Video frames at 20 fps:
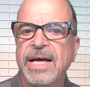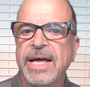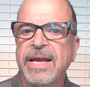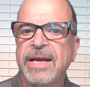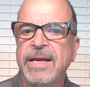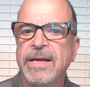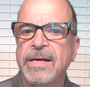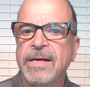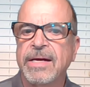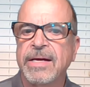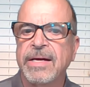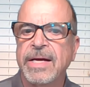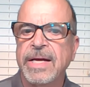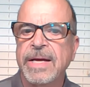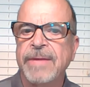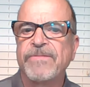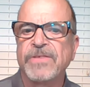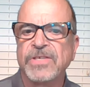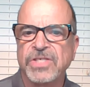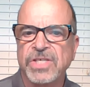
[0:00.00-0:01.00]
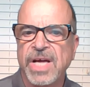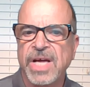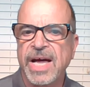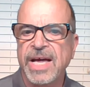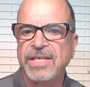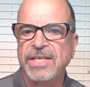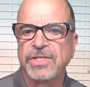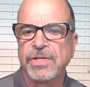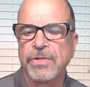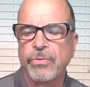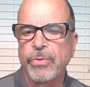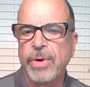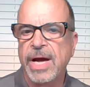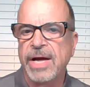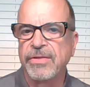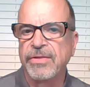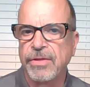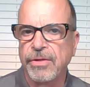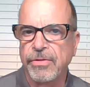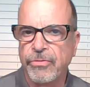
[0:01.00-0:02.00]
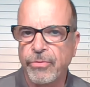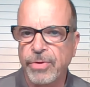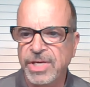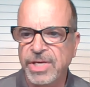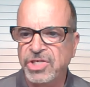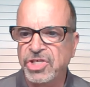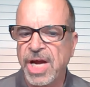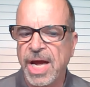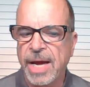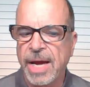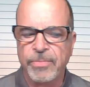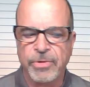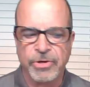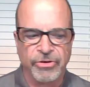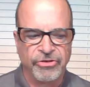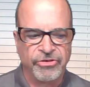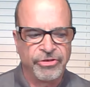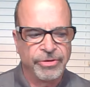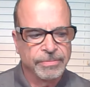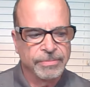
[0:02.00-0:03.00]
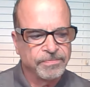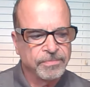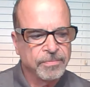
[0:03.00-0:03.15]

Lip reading: and emphasized throughout the three chapters.